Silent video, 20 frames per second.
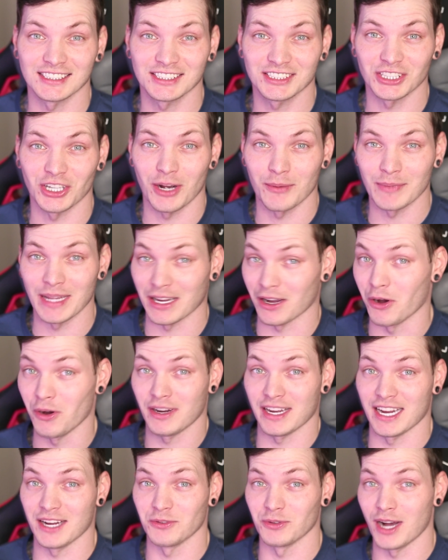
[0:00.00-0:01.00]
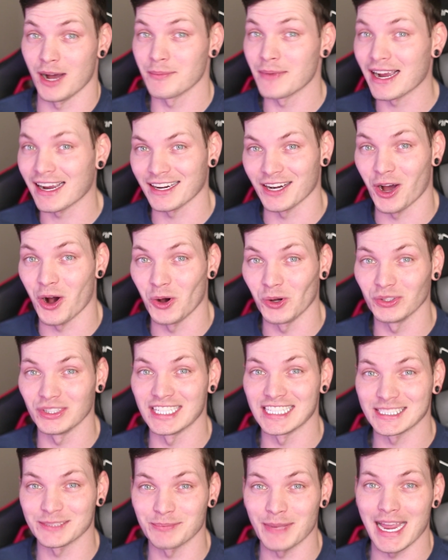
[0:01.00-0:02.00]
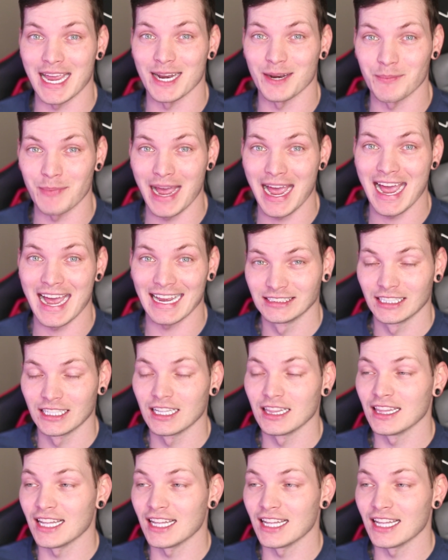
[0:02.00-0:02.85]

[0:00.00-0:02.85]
So I'm like, okay, well, I'm not gonna hold this band back.